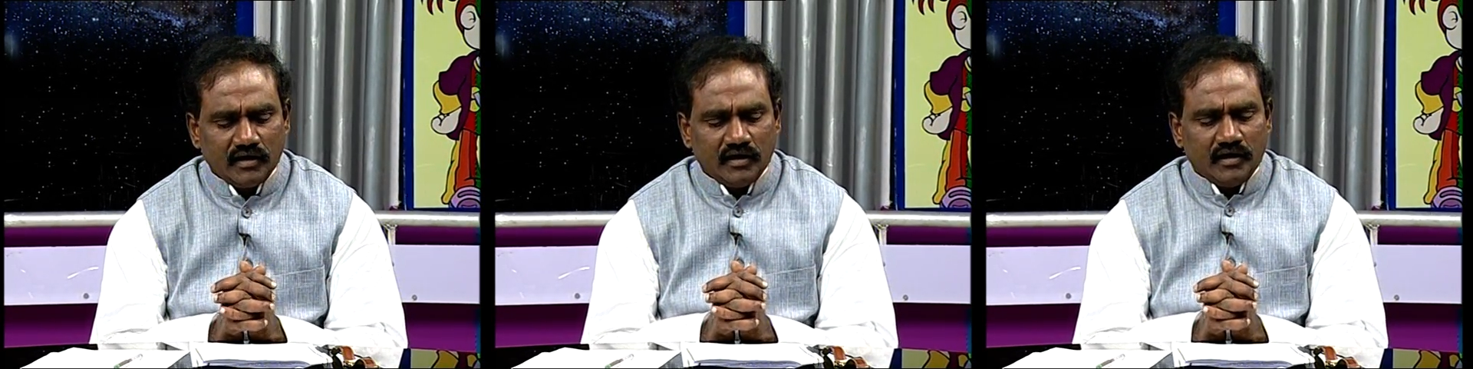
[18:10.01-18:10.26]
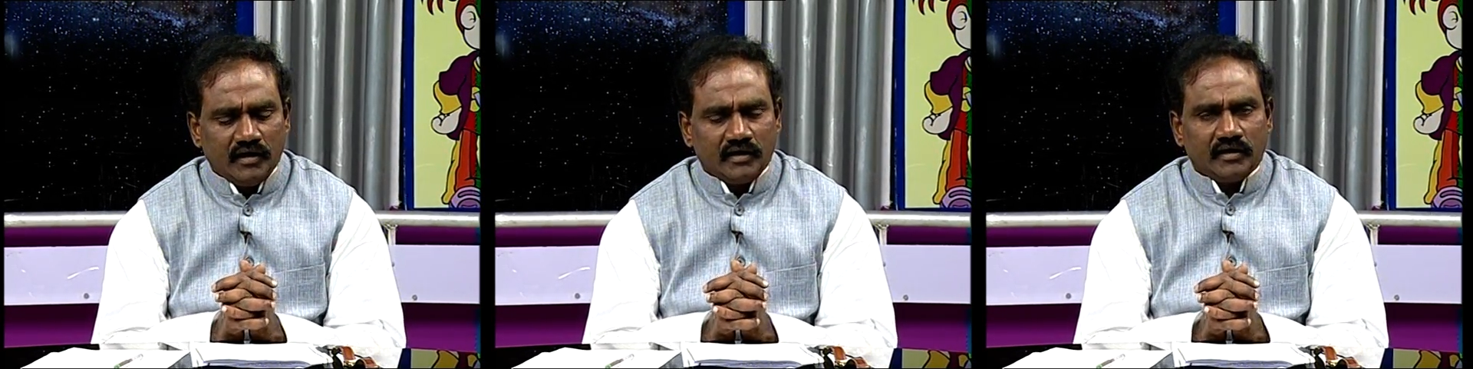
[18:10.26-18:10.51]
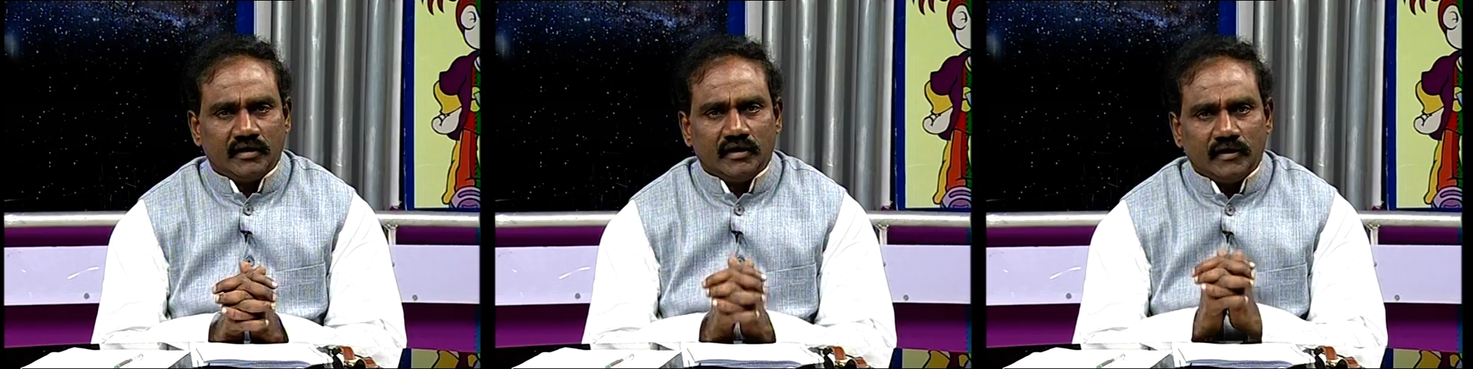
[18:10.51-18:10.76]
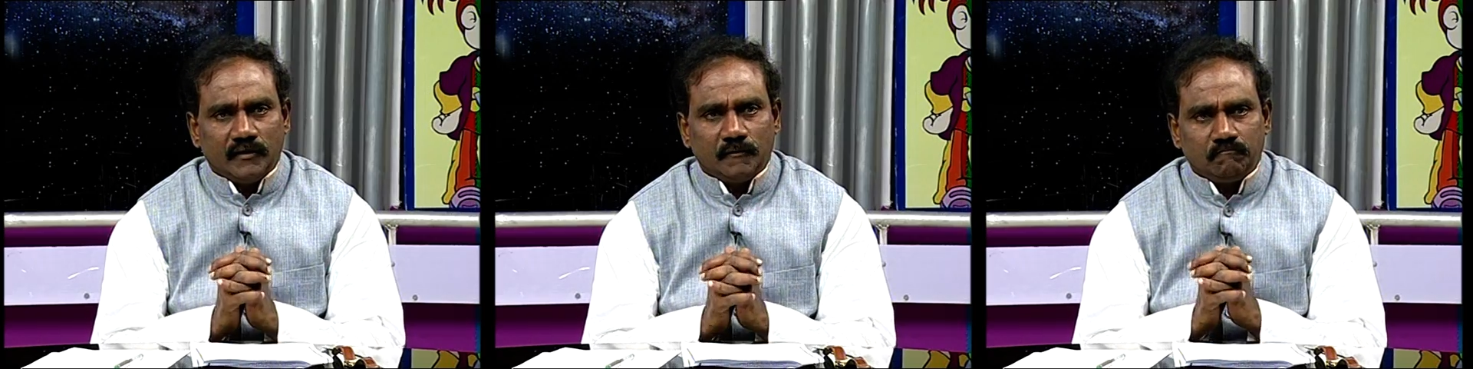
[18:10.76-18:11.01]
and
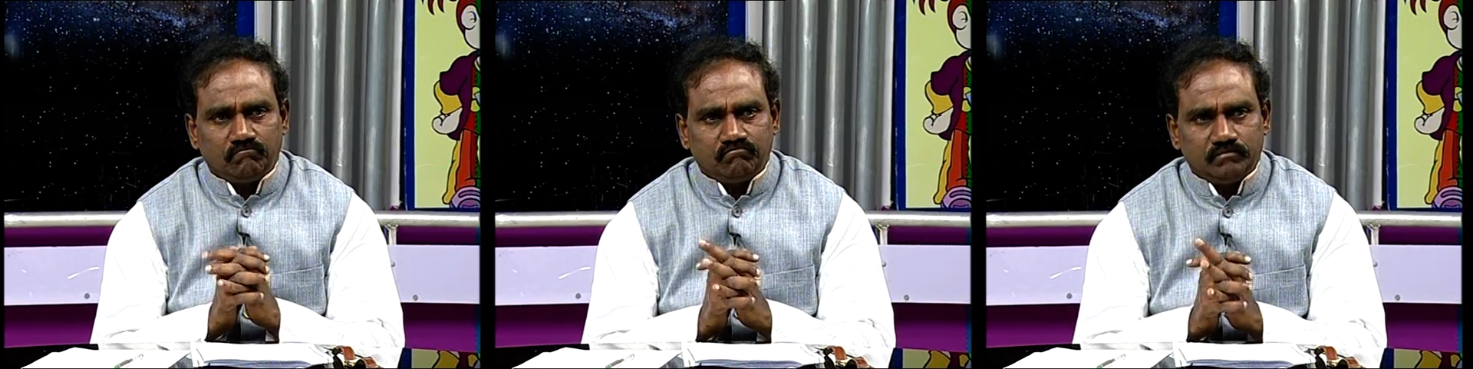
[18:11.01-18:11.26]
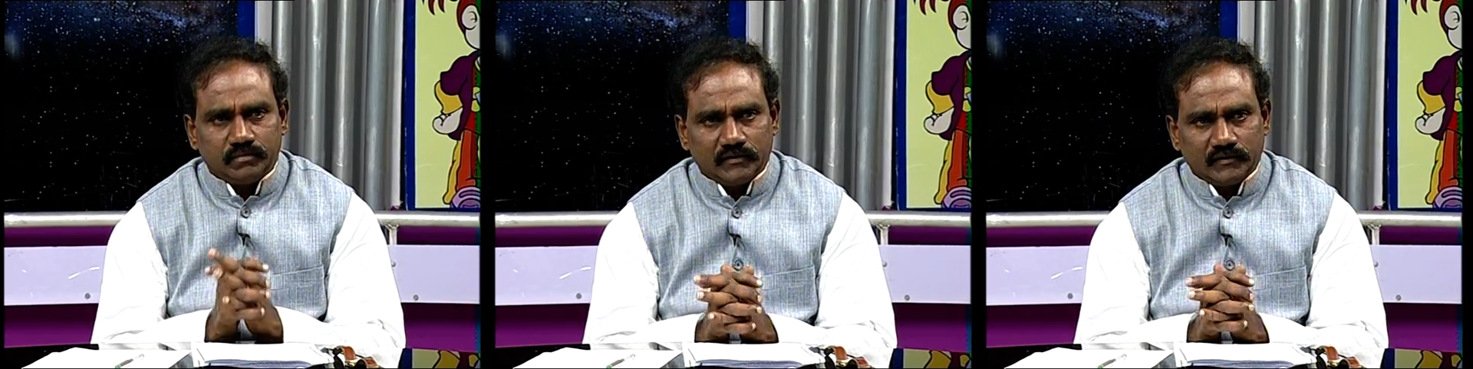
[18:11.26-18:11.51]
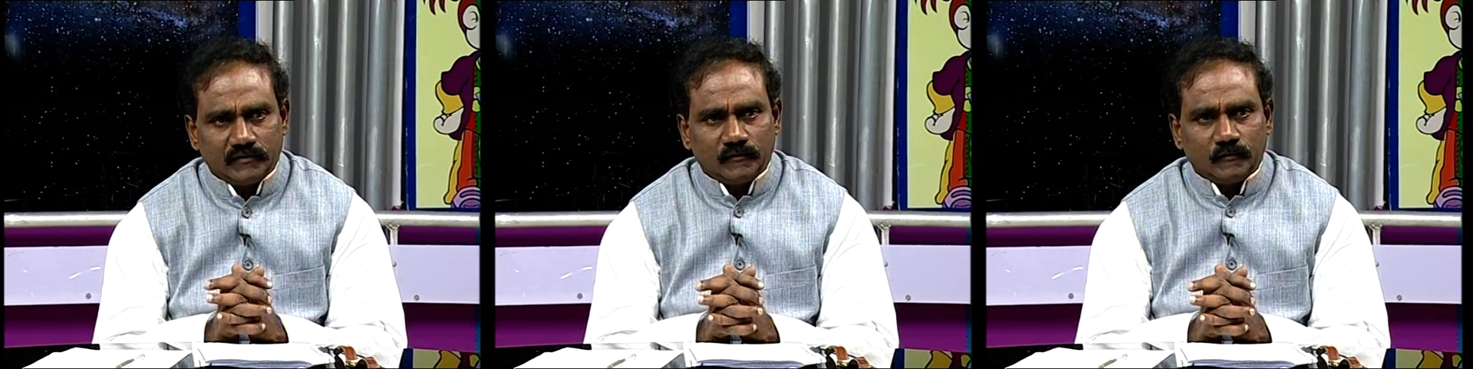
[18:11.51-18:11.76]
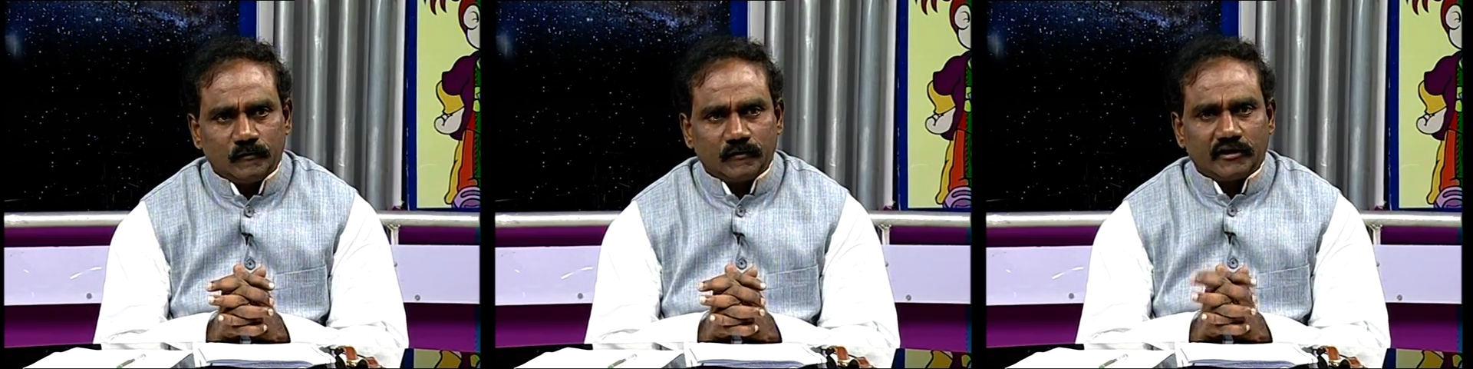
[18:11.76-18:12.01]

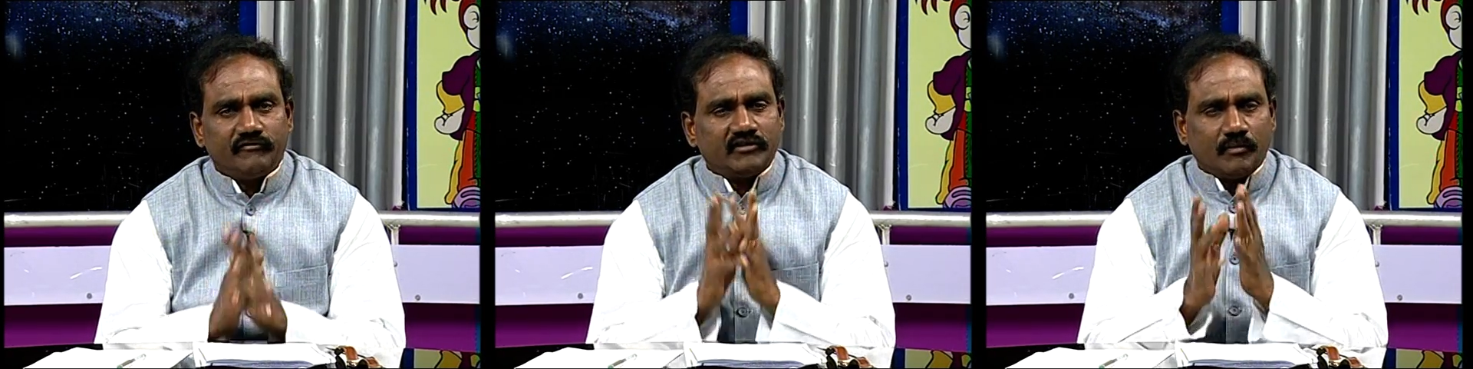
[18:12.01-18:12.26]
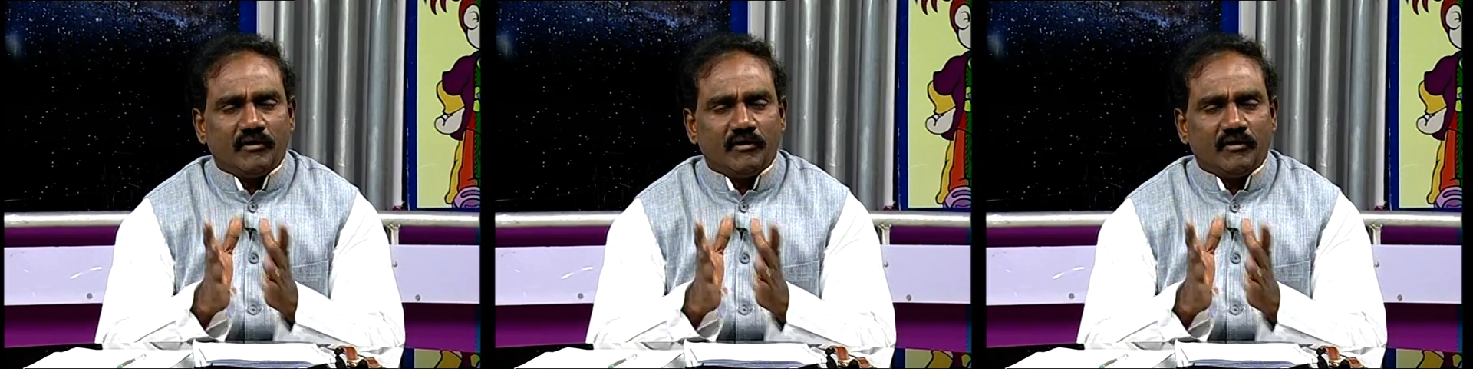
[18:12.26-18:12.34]
give them